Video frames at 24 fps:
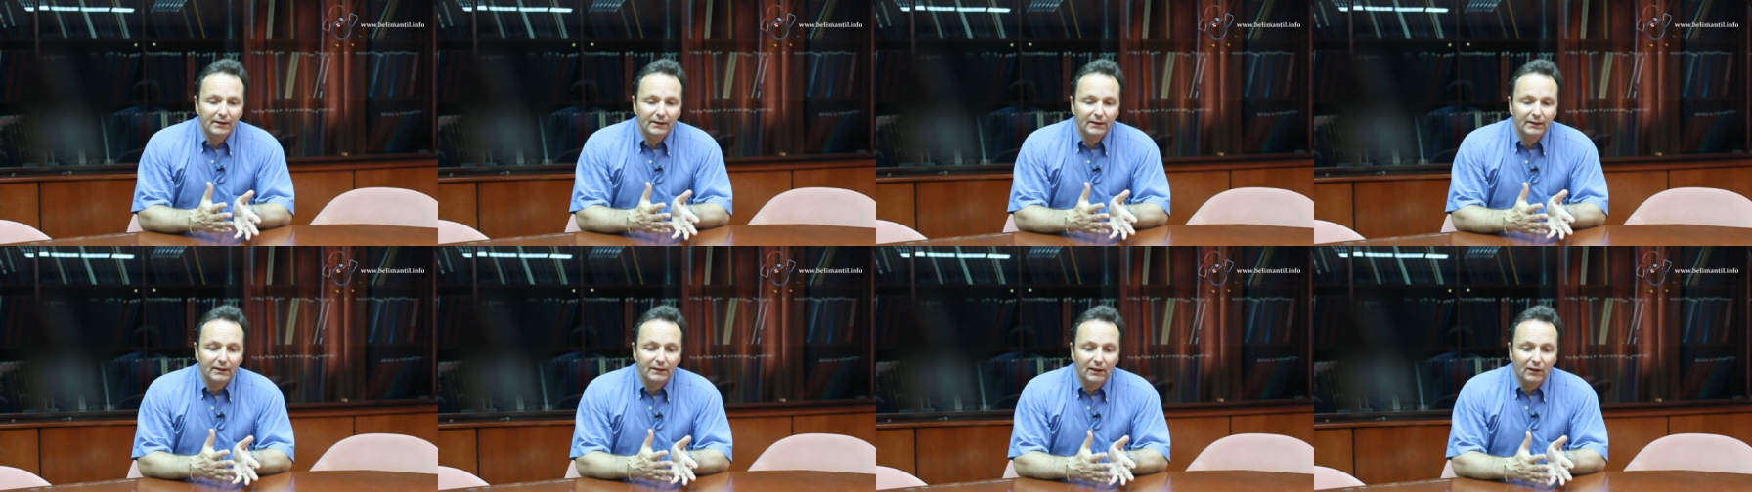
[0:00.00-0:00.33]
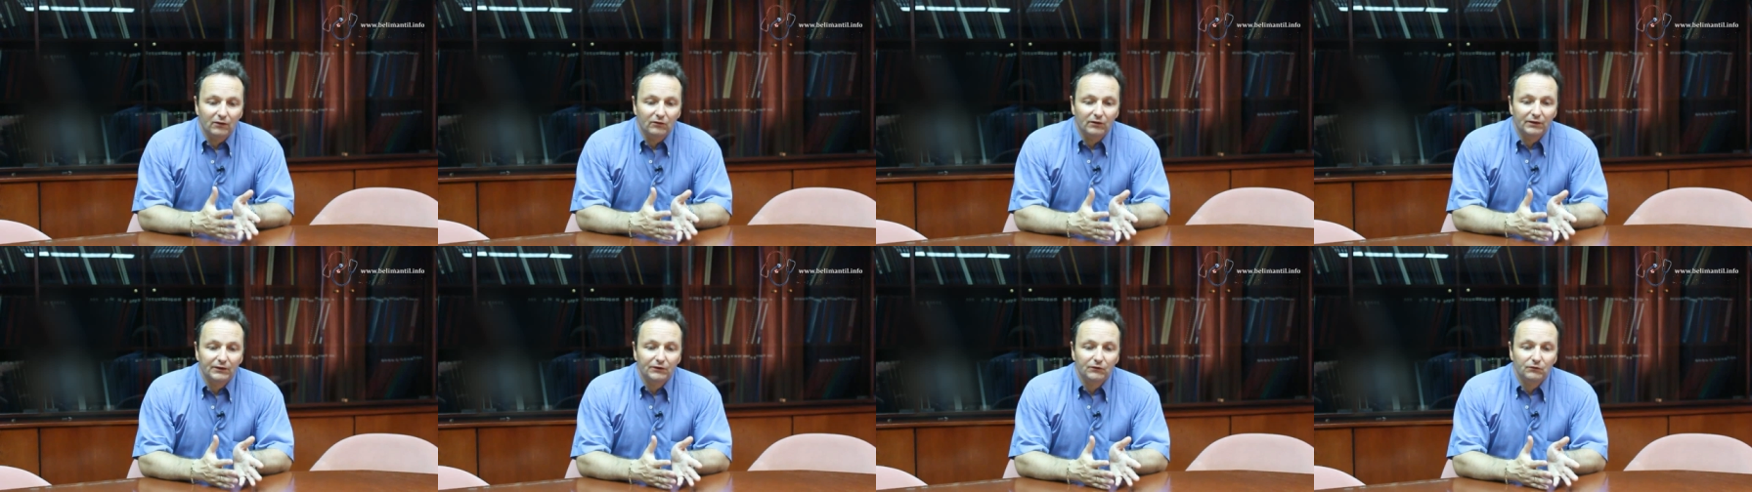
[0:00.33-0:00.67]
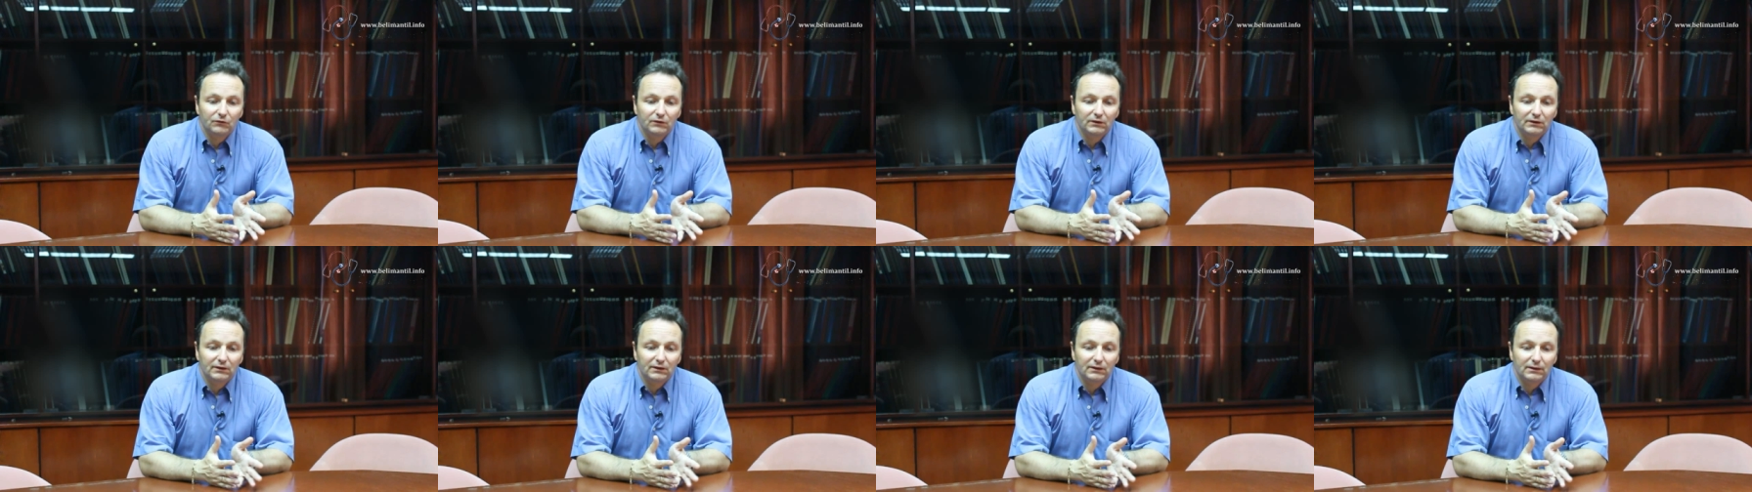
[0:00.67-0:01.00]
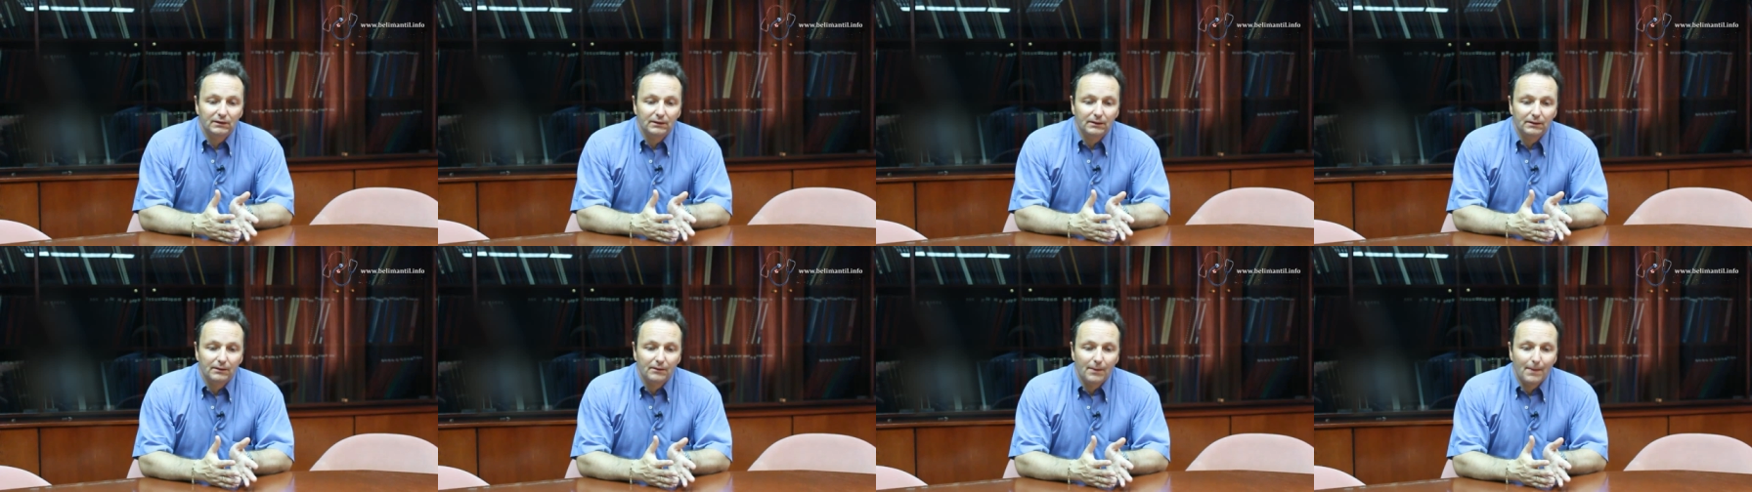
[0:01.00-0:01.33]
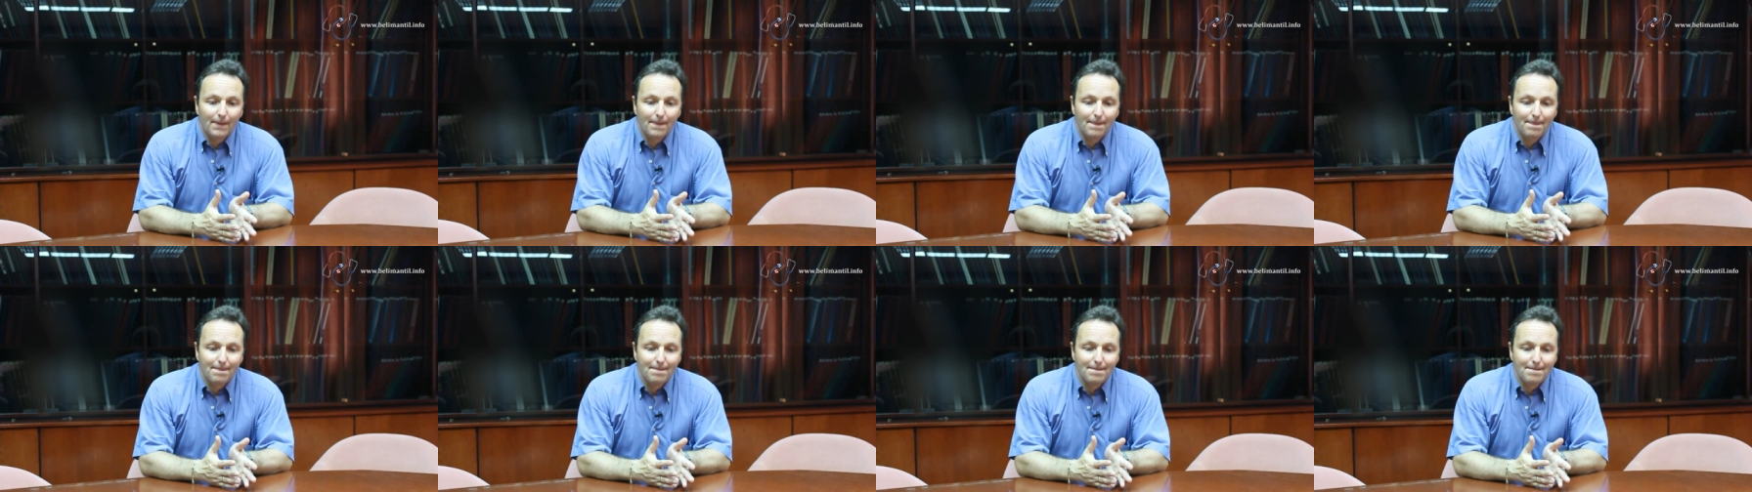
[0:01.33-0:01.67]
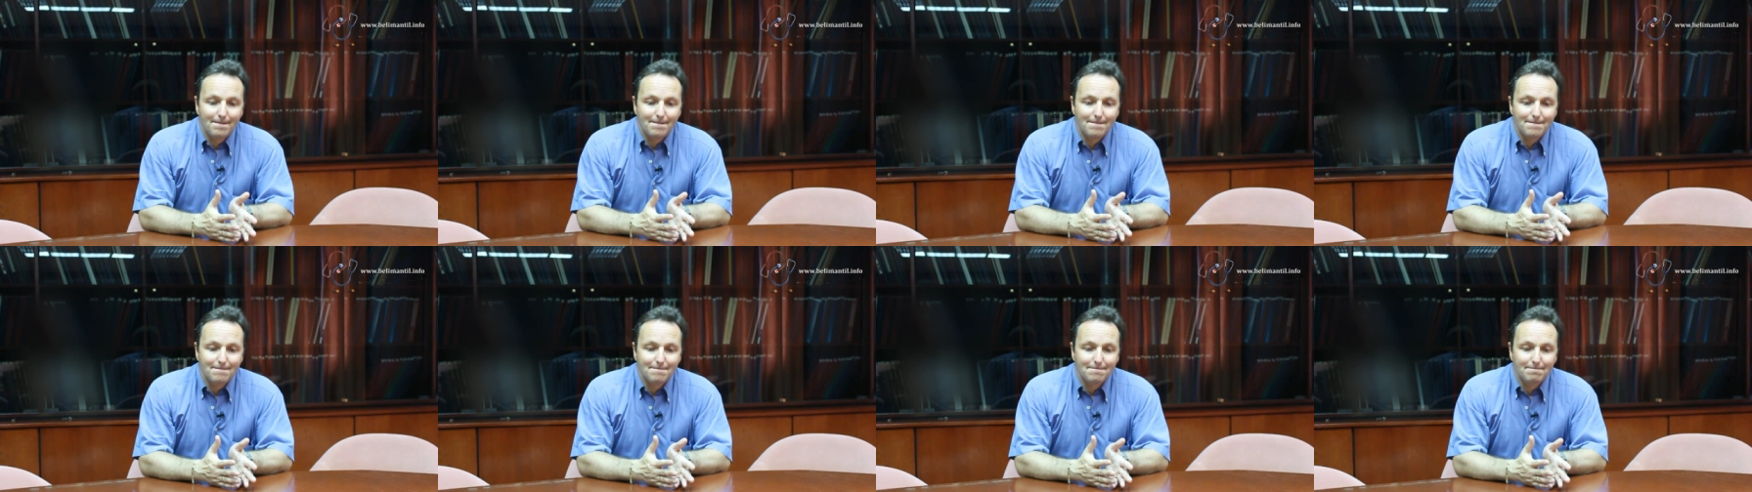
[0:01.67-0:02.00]
In our unit,
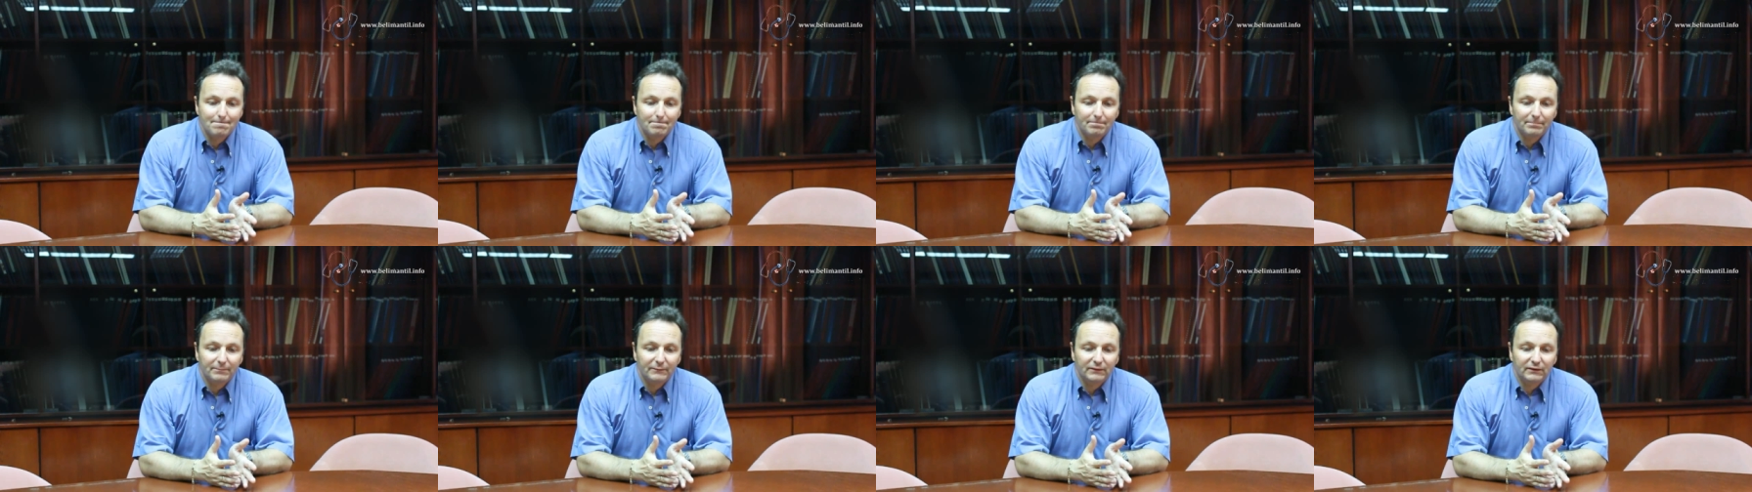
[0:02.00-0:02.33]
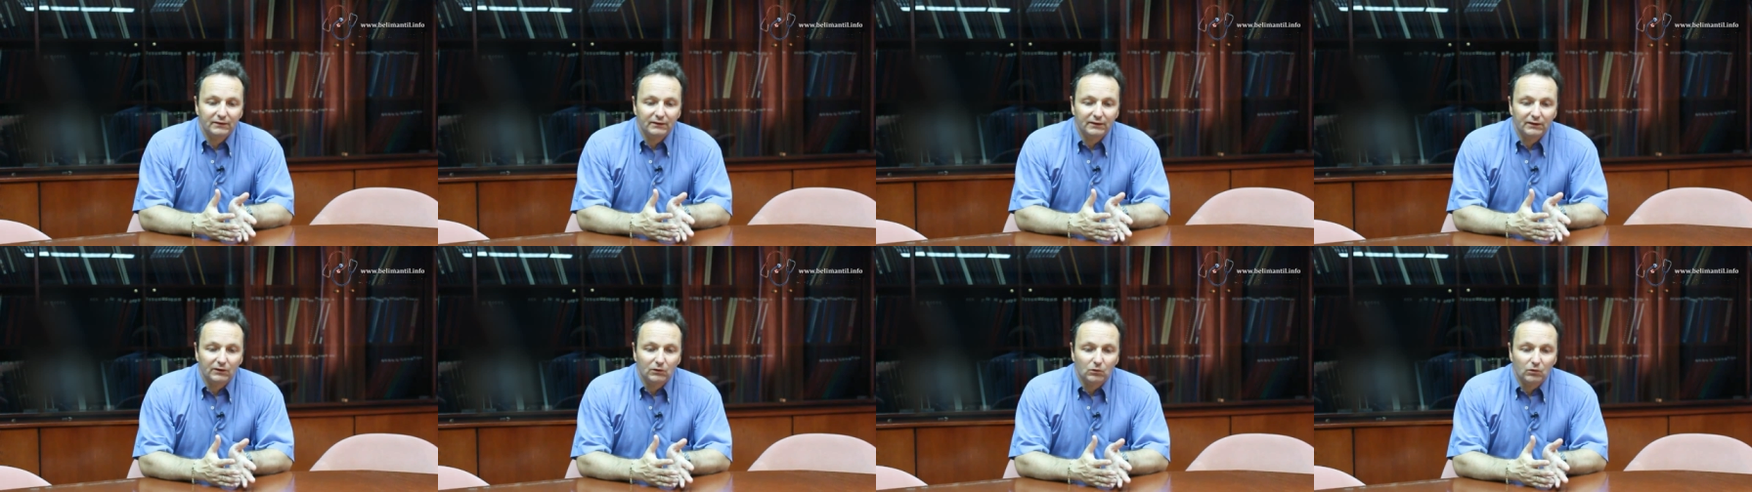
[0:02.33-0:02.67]
the